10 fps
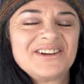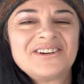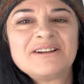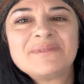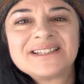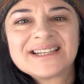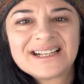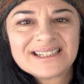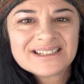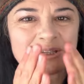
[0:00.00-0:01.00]
All right, my
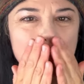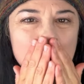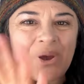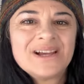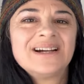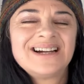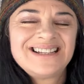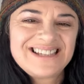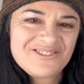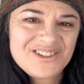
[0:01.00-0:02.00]
darlings.
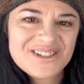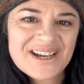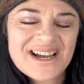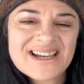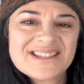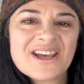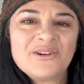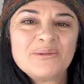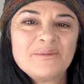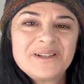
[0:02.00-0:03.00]
I love you guys.
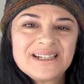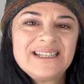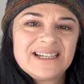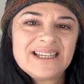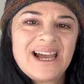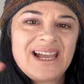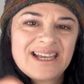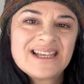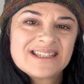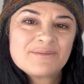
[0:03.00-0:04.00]
Remember to click
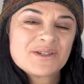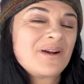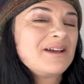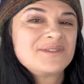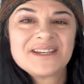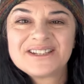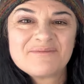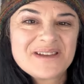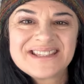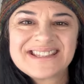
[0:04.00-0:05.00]
like and subscribe so you
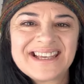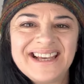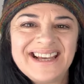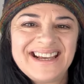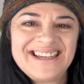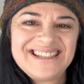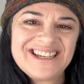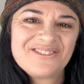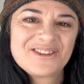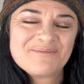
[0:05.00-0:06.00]
don't miss
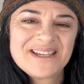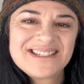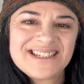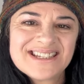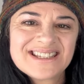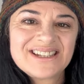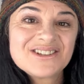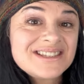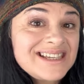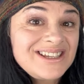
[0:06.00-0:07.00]
any of the messages and
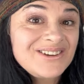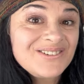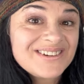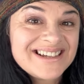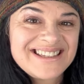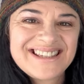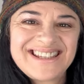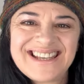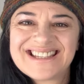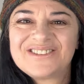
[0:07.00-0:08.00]
I'll see you in the
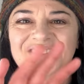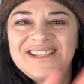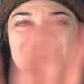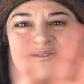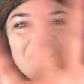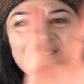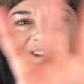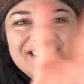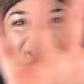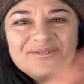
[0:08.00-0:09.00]
next video. Bye
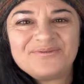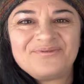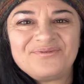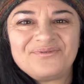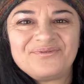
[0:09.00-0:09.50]
for now.